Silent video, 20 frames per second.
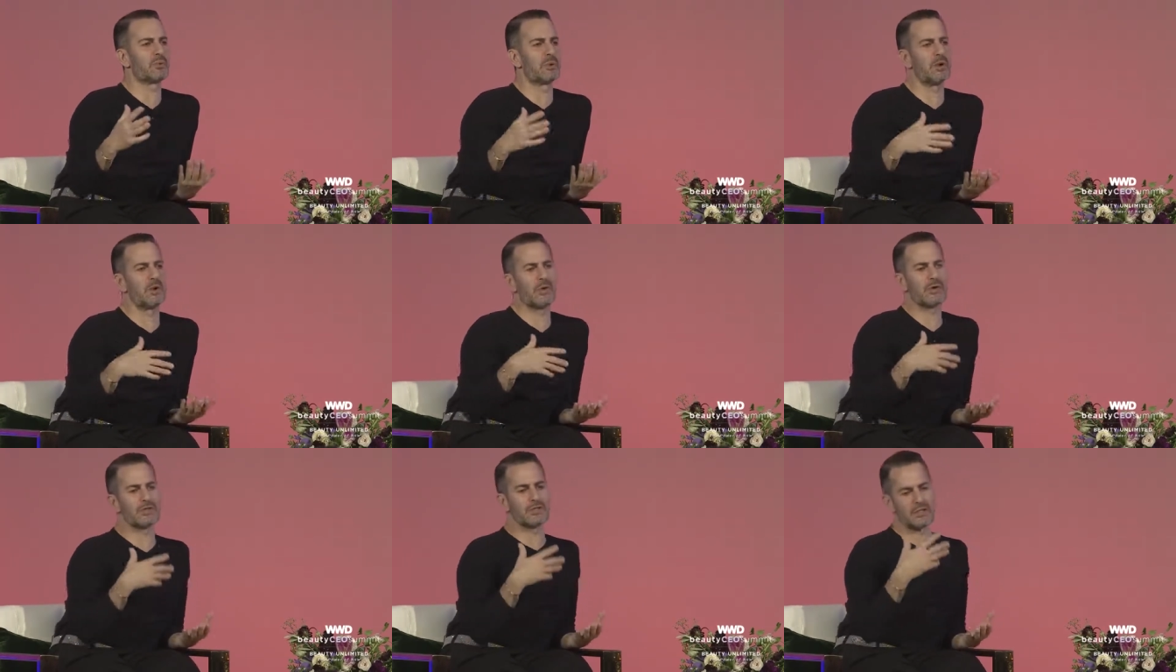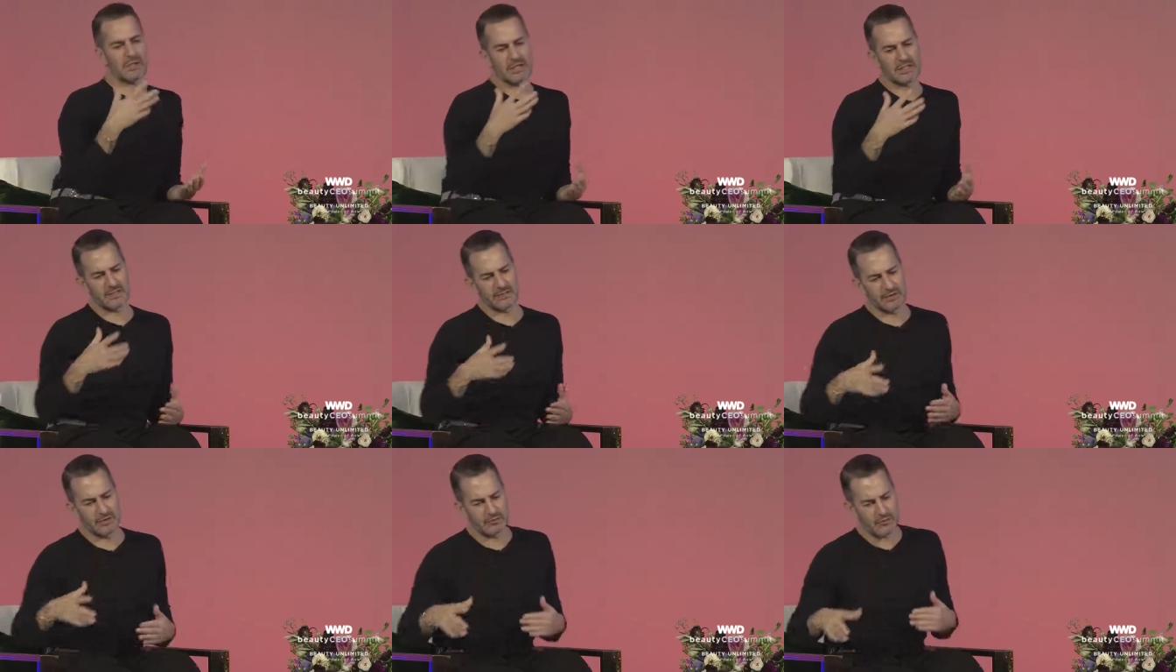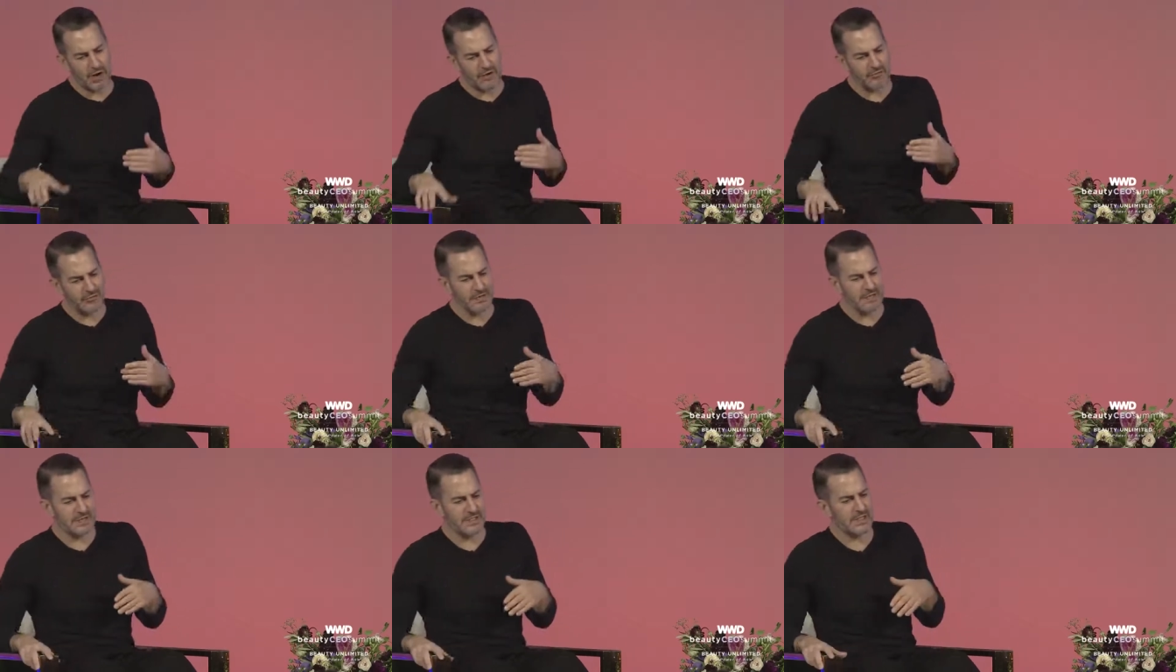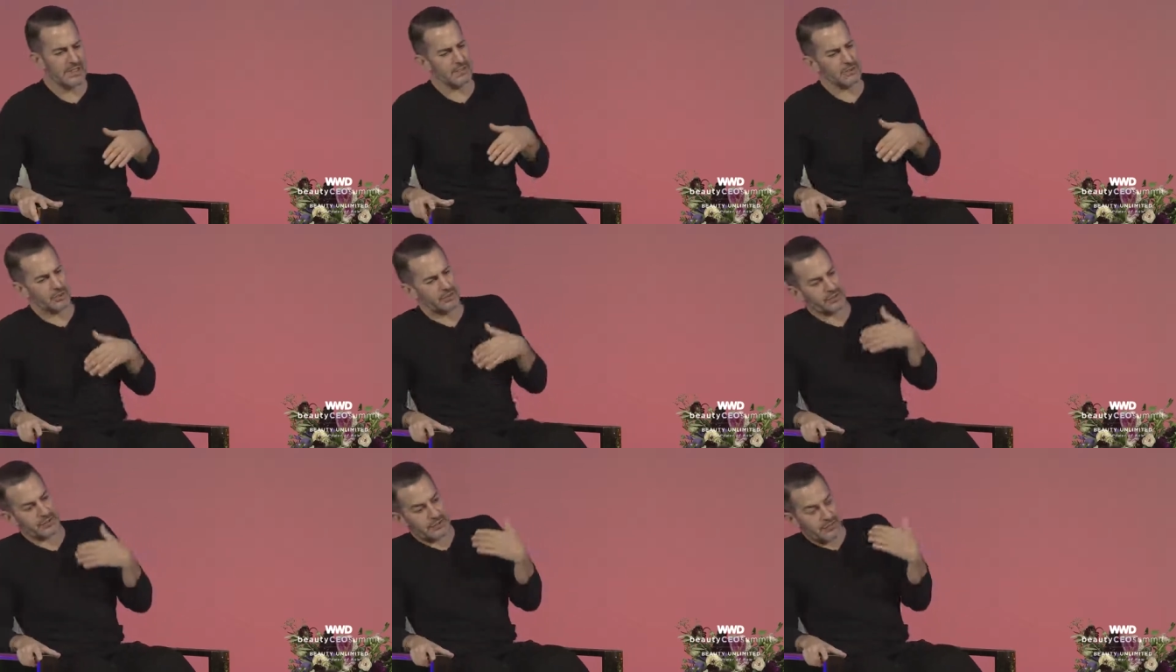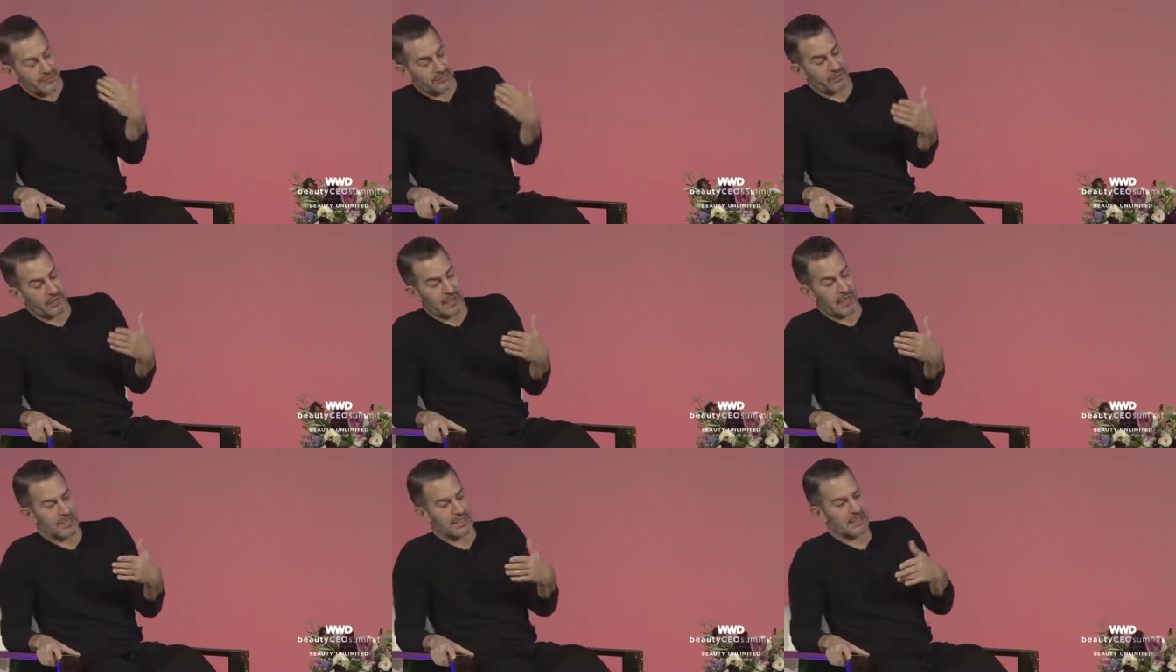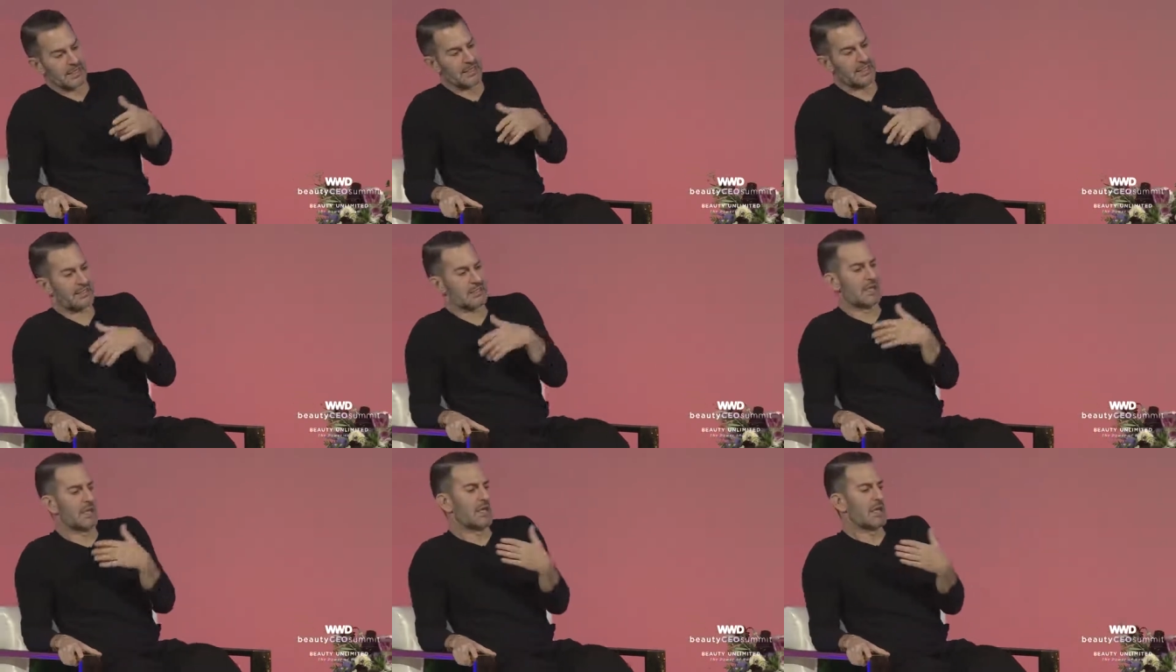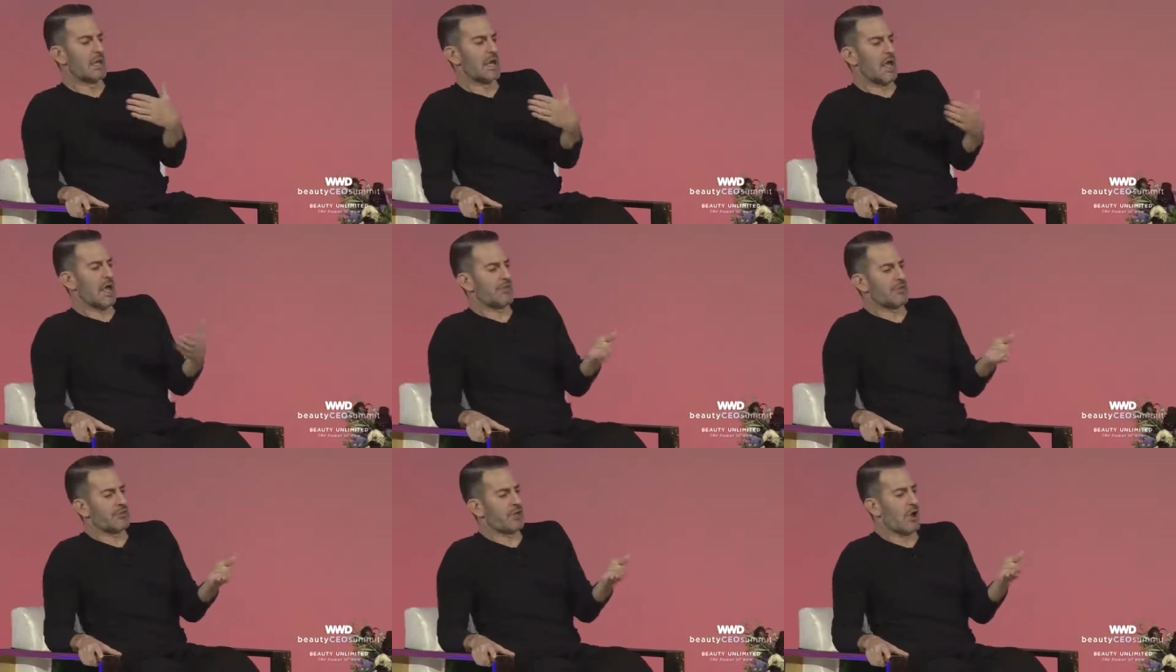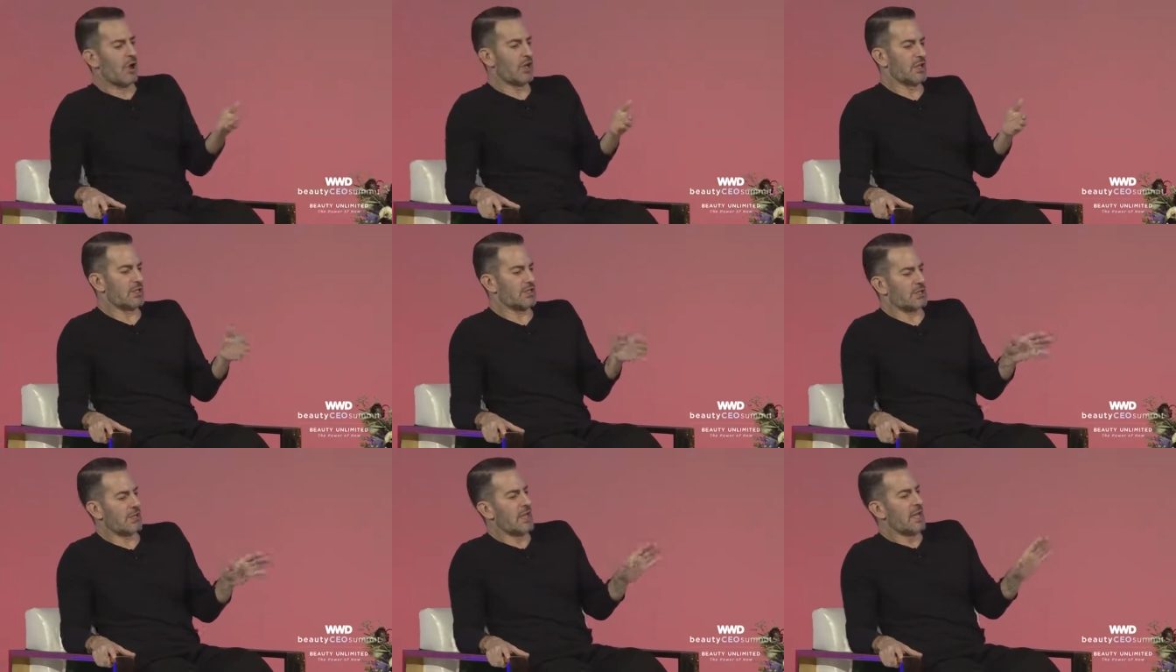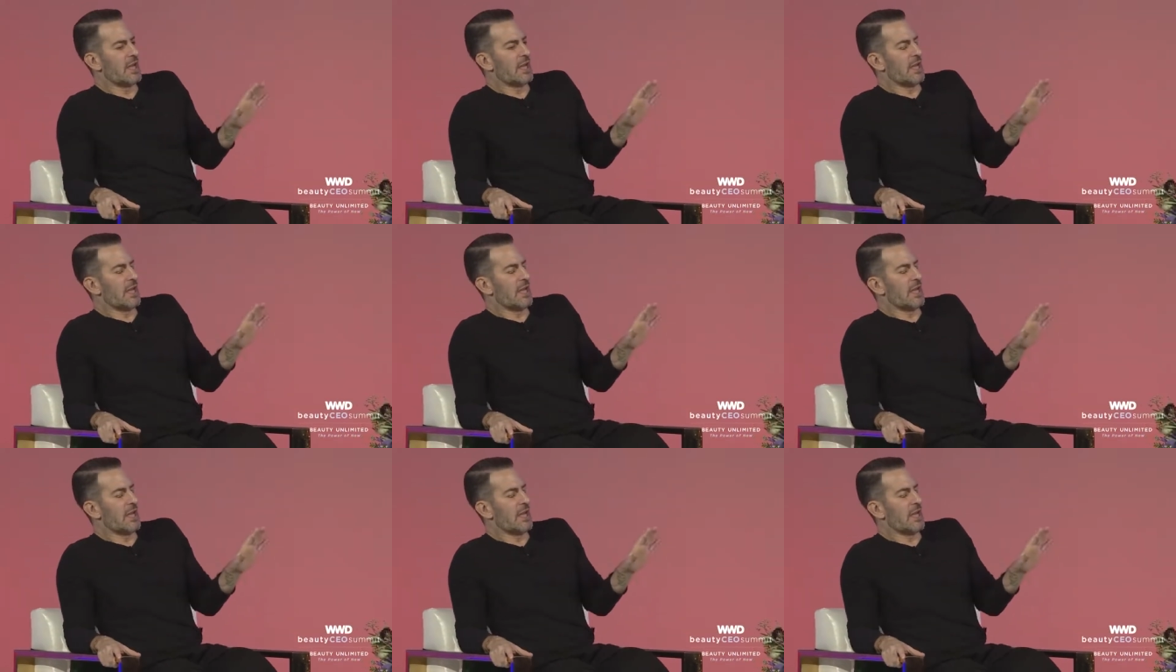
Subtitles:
we always look at different references or there's different ideas and thoughts.